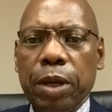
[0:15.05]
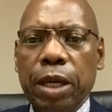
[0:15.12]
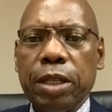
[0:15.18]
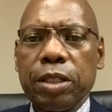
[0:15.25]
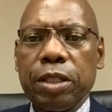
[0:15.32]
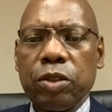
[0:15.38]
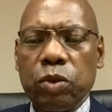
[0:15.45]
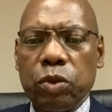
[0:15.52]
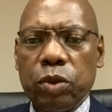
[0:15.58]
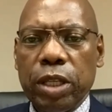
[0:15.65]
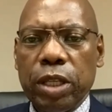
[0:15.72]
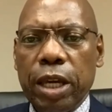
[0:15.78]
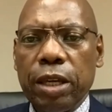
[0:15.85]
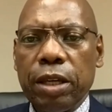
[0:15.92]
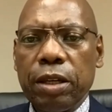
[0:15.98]
cases
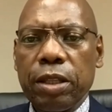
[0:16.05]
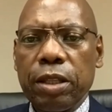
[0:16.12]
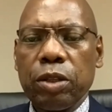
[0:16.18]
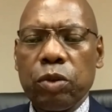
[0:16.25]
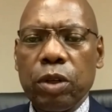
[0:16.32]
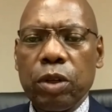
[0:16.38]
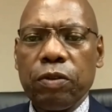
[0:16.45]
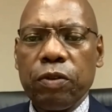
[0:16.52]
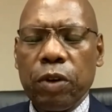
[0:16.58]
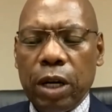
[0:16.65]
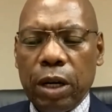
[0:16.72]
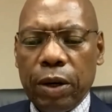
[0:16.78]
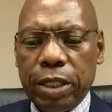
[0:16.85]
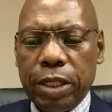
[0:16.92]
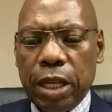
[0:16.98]
today in the
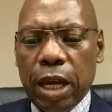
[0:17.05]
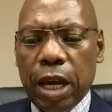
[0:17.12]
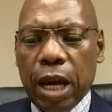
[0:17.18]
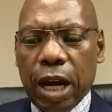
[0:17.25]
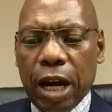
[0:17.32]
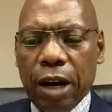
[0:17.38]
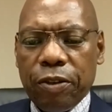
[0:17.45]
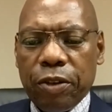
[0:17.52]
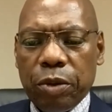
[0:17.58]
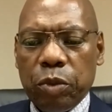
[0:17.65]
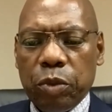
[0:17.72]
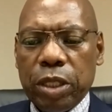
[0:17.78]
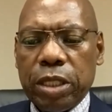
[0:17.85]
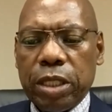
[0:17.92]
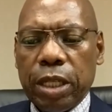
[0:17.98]
24 hours are
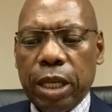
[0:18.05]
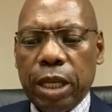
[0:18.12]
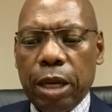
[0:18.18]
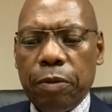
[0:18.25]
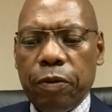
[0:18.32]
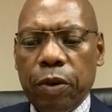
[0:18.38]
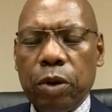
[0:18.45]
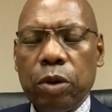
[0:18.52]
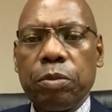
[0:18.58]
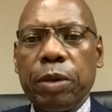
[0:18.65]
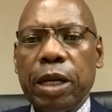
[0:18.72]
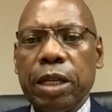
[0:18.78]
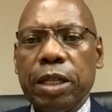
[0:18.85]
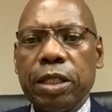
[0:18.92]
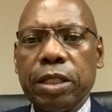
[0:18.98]
from Western Cape, followed
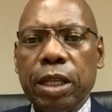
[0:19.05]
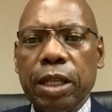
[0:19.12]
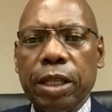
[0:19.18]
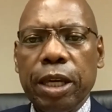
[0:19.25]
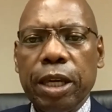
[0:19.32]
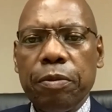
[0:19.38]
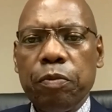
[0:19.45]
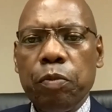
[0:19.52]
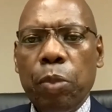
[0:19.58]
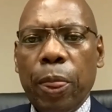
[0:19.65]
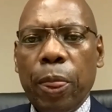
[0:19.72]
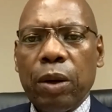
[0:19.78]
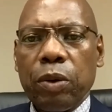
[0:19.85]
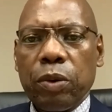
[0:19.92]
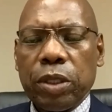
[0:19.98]
by Eastern Cape,
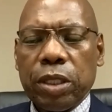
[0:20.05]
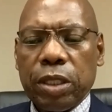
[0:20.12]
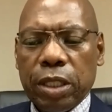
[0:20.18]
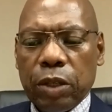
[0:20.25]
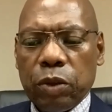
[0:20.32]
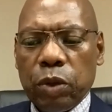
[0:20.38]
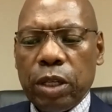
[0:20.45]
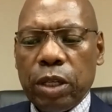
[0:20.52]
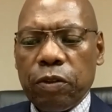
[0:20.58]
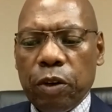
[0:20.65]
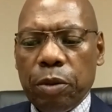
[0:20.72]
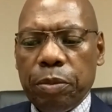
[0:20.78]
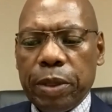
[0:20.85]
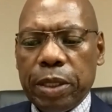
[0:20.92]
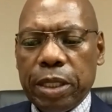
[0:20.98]
which is at
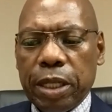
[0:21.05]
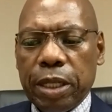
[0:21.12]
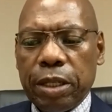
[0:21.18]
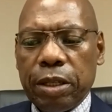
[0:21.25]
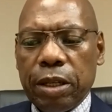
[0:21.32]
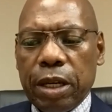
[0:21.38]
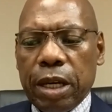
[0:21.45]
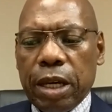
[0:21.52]
24%,